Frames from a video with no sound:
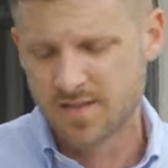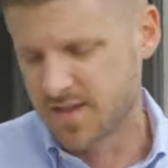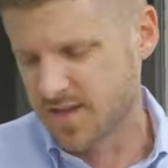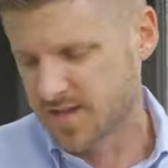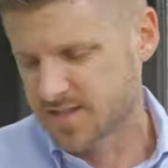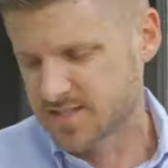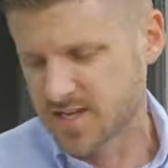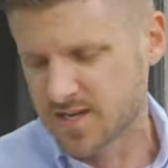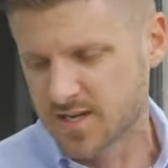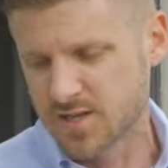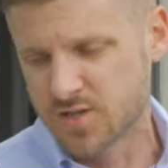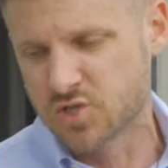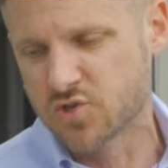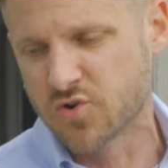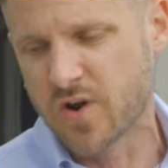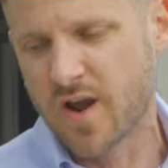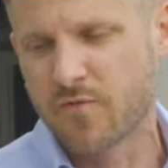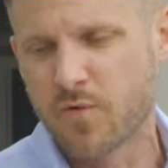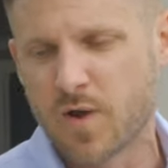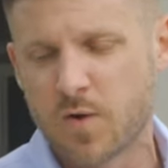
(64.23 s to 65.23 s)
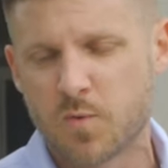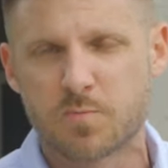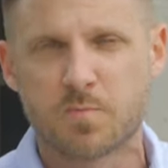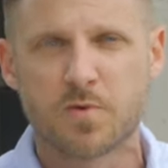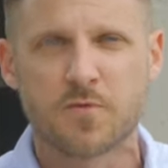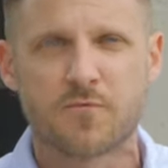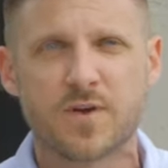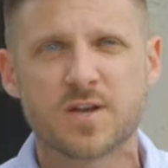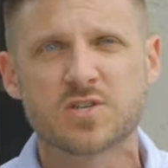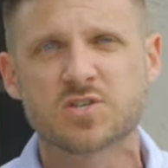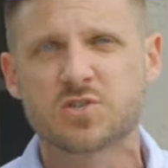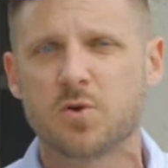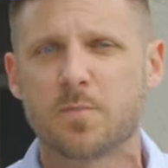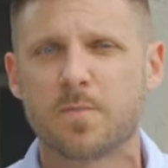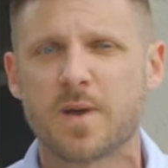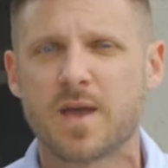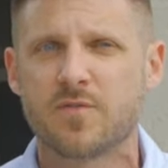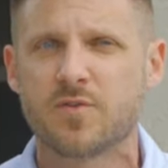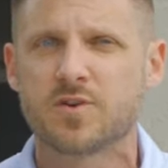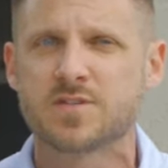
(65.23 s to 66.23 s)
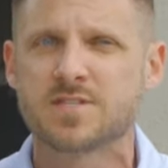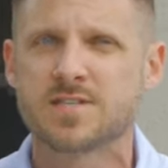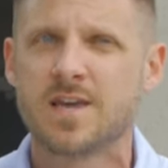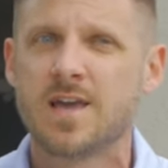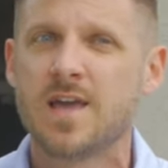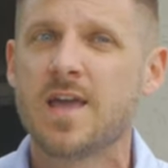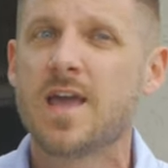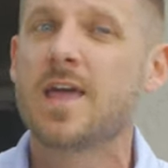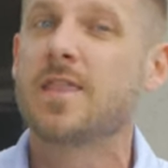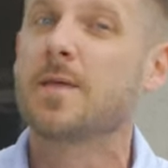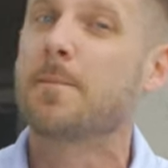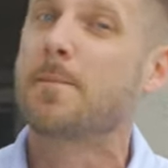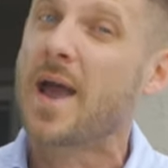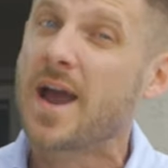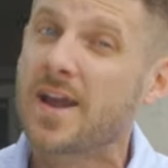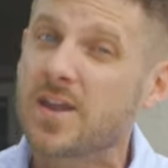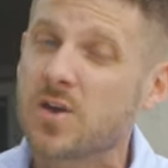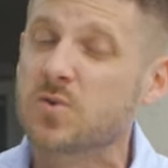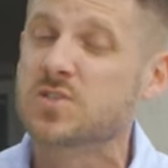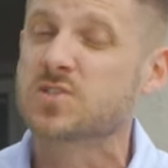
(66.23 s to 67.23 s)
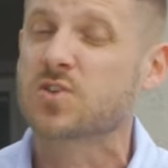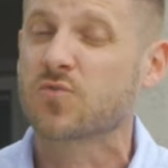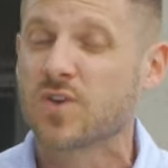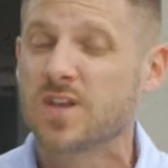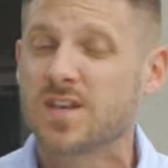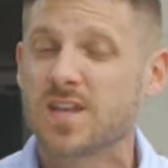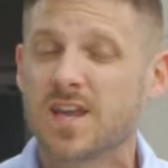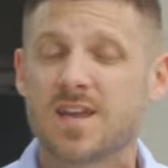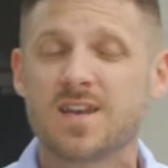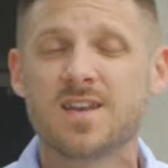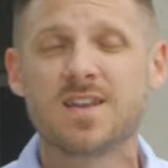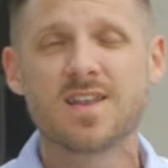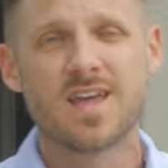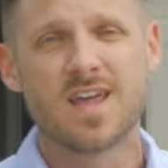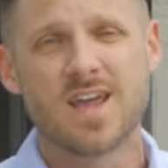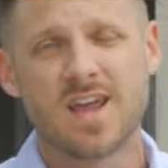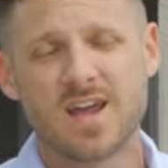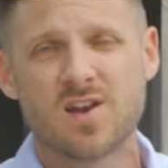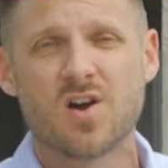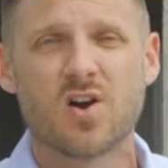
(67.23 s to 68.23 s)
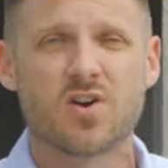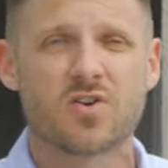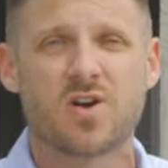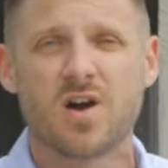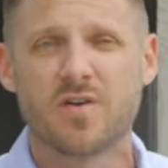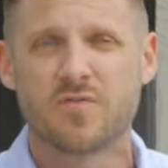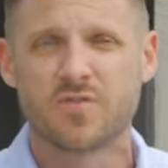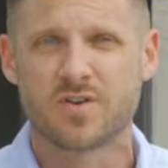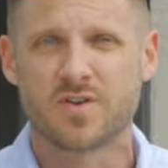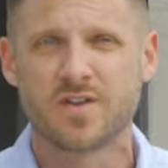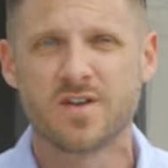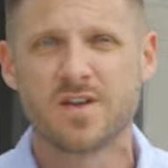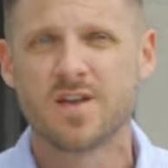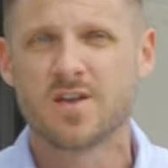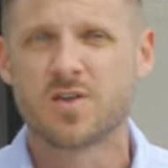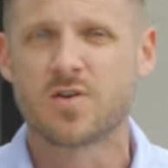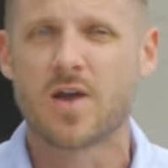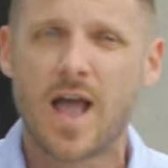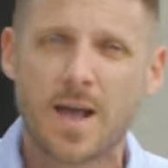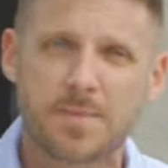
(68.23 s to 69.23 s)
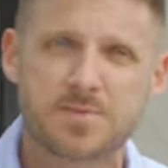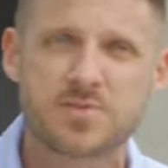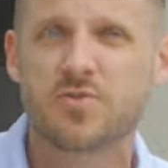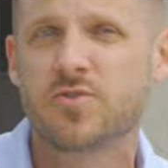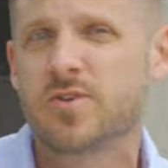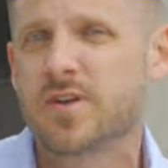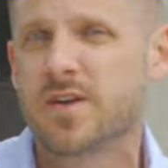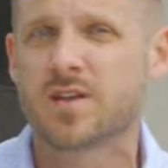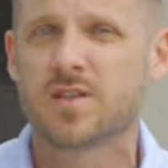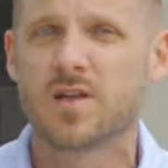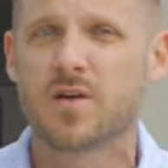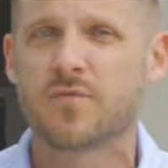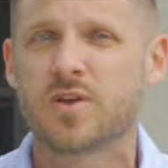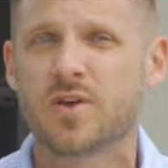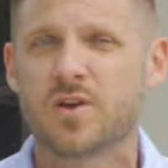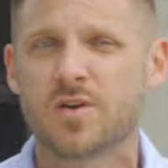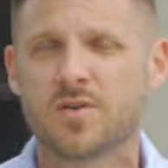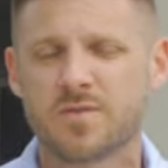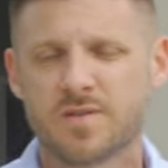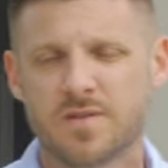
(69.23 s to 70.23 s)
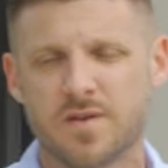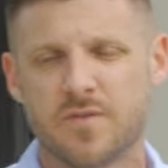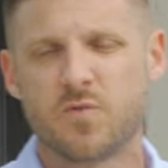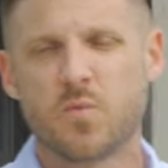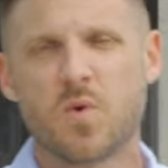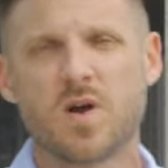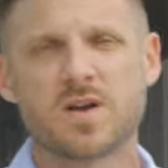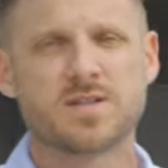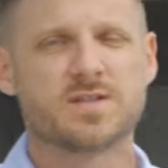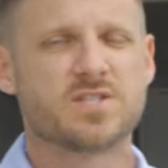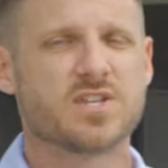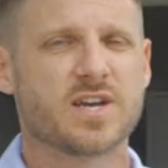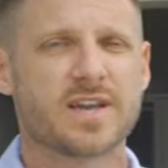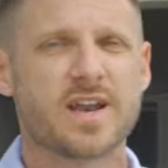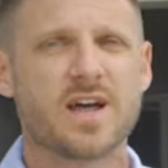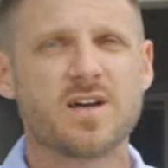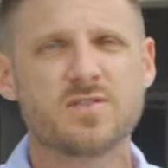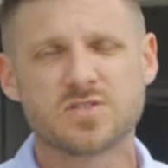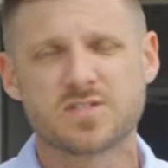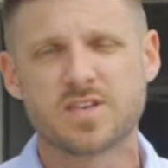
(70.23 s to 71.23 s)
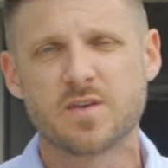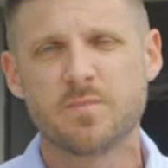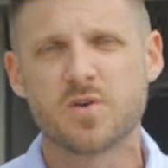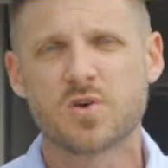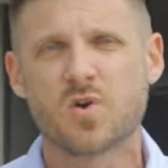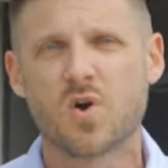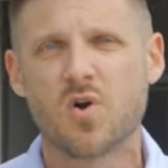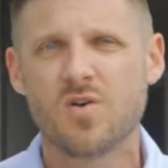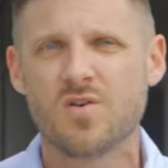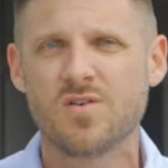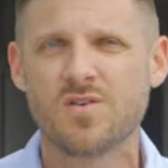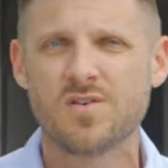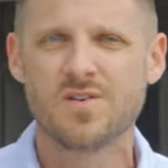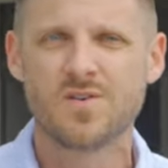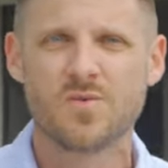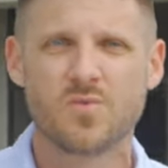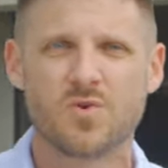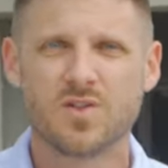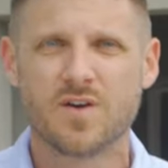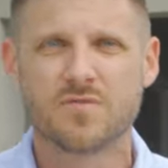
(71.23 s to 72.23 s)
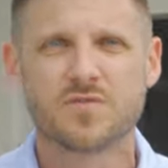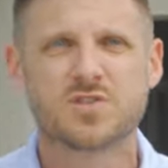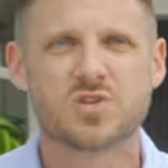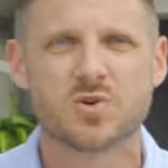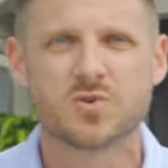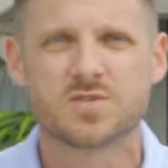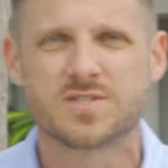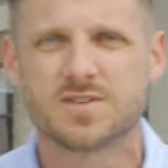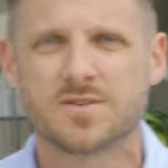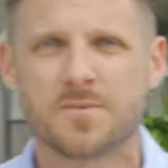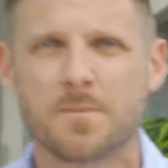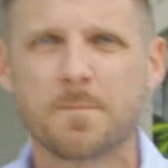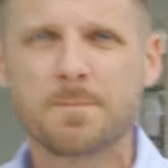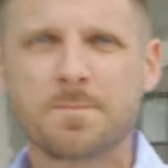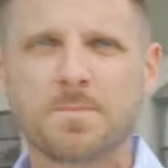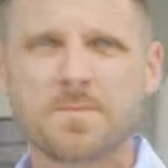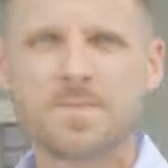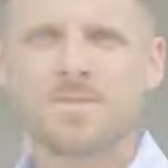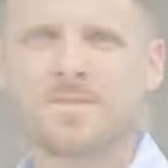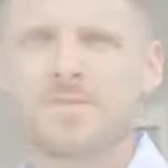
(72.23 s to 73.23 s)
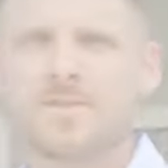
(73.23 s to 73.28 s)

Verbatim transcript: They extended the driveway with professional pavers, and the patio is screened in and hard covered. You're absolutely gonna love it here. If you wanted to check it out, just give me a call. We'll love to show it to you.